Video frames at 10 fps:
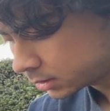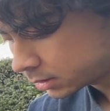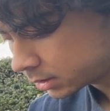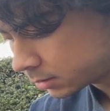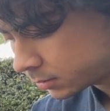
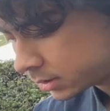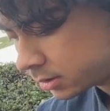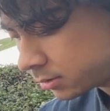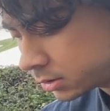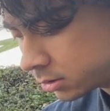Then we can go
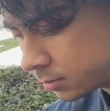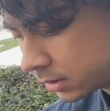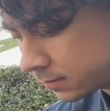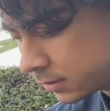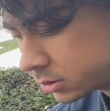into our main
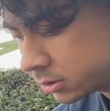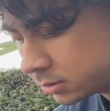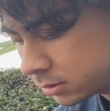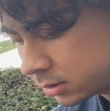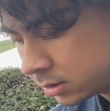function,
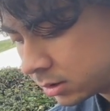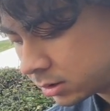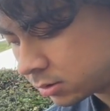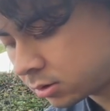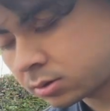
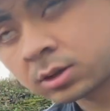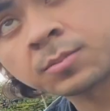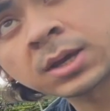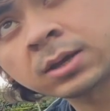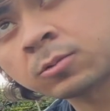or the
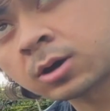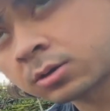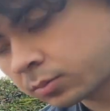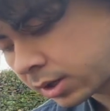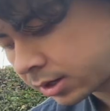main watering
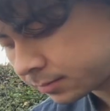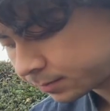plant.